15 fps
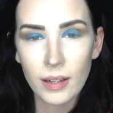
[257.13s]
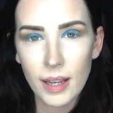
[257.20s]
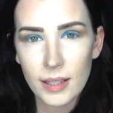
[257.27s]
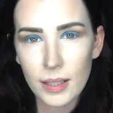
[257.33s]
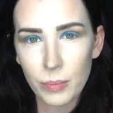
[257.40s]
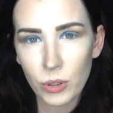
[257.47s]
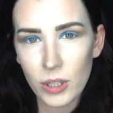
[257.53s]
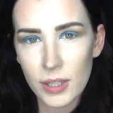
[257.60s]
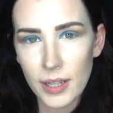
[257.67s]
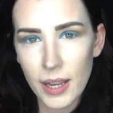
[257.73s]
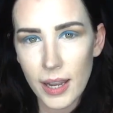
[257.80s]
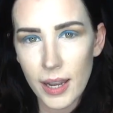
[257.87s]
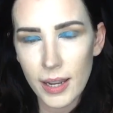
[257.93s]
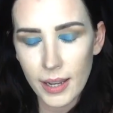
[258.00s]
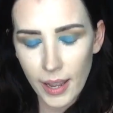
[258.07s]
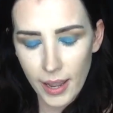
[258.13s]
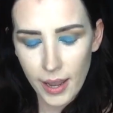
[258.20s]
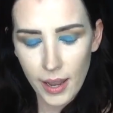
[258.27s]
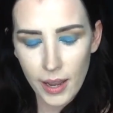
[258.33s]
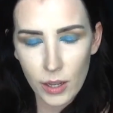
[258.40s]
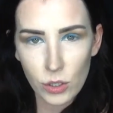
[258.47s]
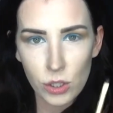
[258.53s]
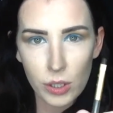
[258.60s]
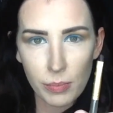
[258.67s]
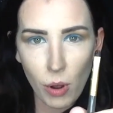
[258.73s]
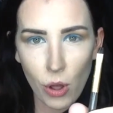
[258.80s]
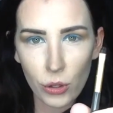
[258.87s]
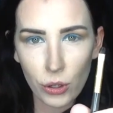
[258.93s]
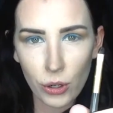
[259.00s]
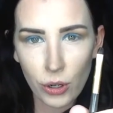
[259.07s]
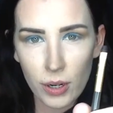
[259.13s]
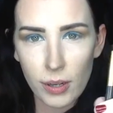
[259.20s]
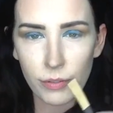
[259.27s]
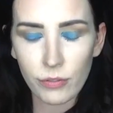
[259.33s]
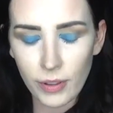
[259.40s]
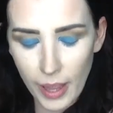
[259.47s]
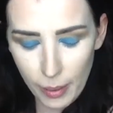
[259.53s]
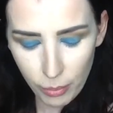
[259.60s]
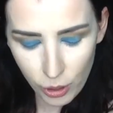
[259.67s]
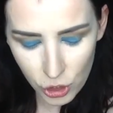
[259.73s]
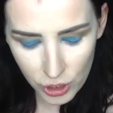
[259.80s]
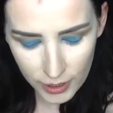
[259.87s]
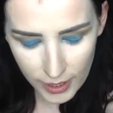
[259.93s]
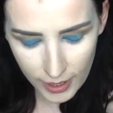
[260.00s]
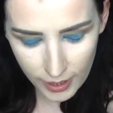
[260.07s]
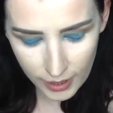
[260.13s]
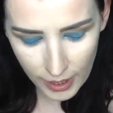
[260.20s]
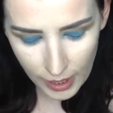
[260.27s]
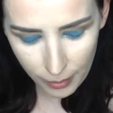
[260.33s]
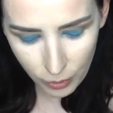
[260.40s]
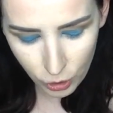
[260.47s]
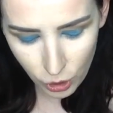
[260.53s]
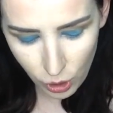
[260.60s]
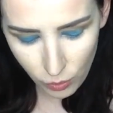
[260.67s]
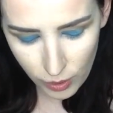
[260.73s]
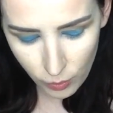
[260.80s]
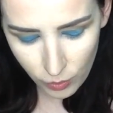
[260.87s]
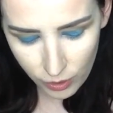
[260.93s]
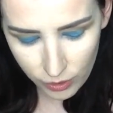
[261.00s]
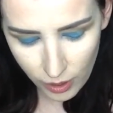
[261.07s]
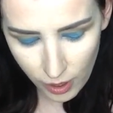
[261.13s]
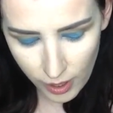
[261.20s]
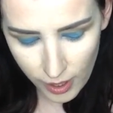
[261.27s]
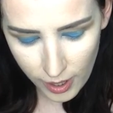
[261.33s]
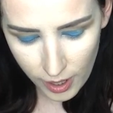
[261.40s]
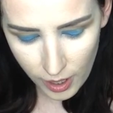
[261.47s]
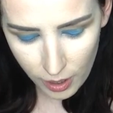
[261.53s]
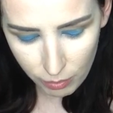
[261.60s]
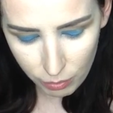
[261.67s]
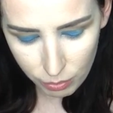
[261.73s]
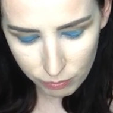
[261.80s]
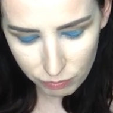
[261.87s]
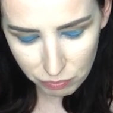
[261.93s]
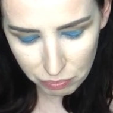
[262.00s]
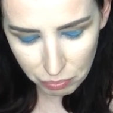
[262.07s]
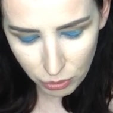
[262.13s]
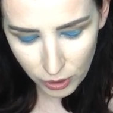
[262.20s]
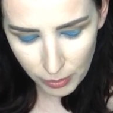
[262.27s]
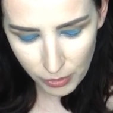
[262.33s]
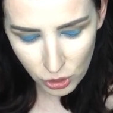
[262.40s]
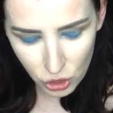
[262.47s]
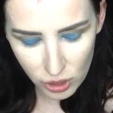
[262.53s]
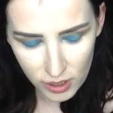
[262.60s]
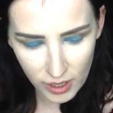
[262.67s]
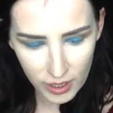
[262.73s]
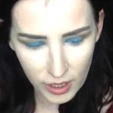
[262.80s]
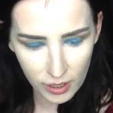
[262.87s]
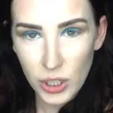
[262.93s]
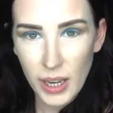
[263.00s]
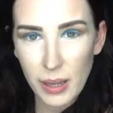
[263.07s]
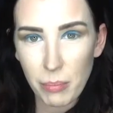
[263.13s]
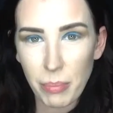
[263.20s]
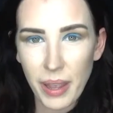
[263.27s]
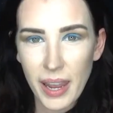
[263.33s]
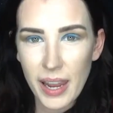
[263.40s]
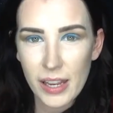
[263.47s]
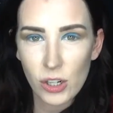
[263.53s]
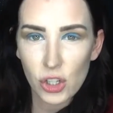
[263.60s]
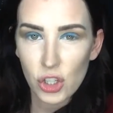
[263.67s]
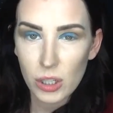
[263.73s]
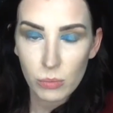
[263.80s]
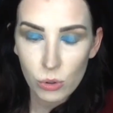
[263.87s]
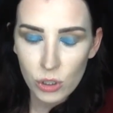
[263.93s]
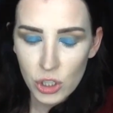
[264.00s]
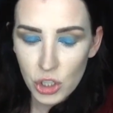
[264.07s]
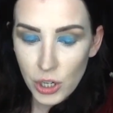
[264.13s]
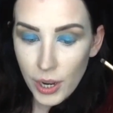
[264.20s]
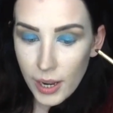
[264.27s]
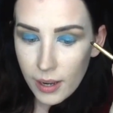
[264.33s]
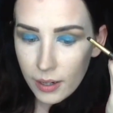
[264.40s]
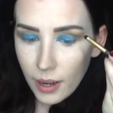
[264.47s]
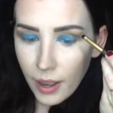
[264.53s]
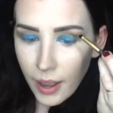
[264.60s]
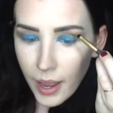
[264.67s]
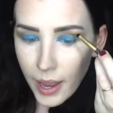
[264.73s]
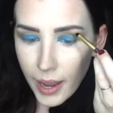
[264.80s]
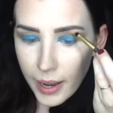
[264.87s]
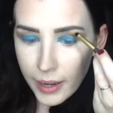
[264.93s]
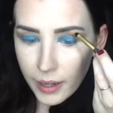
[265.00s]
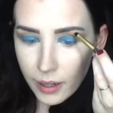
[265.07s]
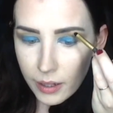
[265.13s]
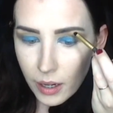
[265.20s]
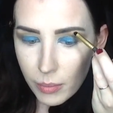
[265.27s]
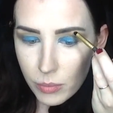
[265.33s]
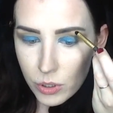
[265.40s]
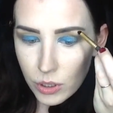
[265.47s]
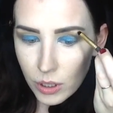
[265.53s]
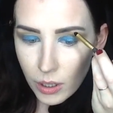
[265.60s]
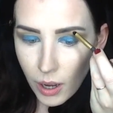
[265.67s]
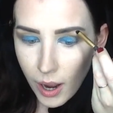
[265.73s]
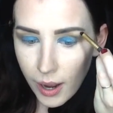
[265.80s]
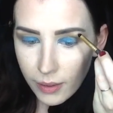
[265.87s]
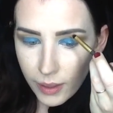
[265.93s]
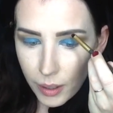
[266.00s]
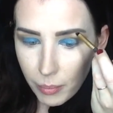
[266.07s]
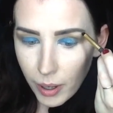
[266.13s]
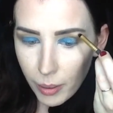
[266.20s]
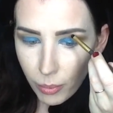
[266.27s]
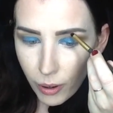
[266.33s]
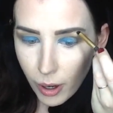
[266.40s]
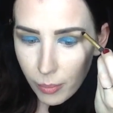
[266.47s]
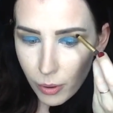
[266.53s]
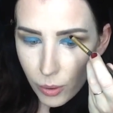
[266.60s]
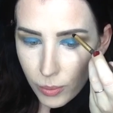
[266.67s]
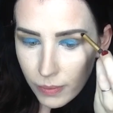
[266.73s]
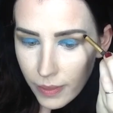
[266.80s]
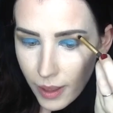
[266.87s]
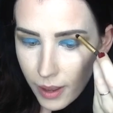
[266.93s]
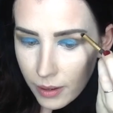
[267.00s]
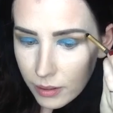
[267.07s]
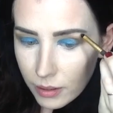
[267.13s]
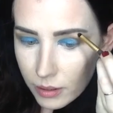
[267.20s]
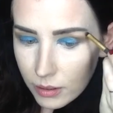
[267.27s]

Next, I'm going to take a smaller flat brush again, and I'm going to go in with a pretty much just like a champagne shimmery shade, and I'm just going to highlight my brow bone with that.